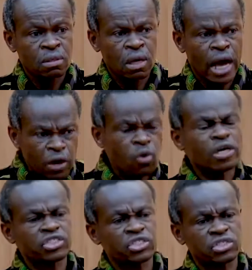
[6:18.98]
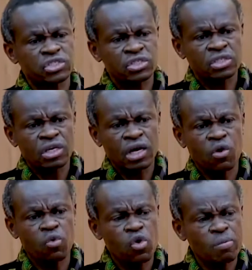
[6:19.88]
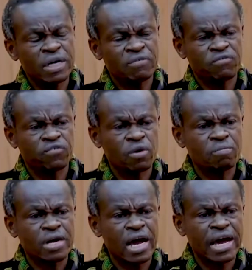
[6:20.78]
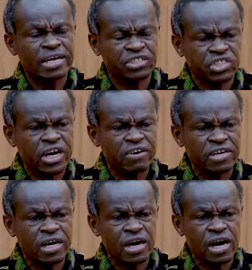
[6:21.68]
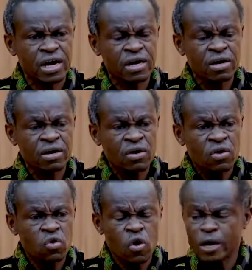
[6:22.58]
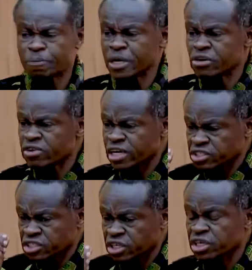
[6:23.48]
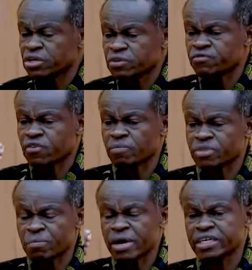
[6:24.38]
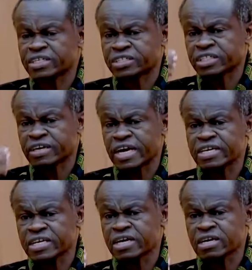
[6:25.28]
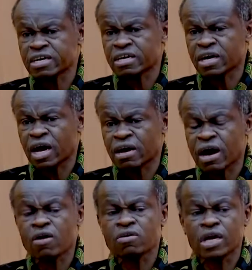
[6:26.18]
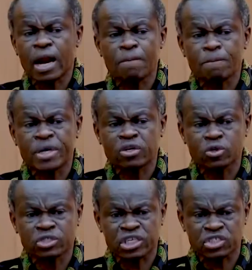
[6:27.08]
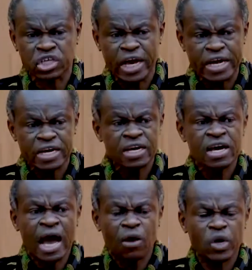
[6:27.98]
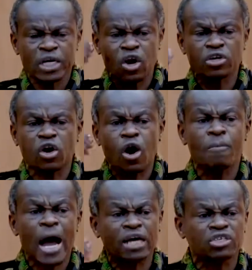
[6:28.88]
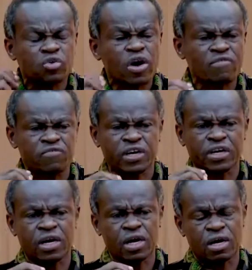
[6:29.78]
I watched a woman from Nigeria who had been rescued from the Mediterranean around Lampedusa saying, I will not go back to Africa.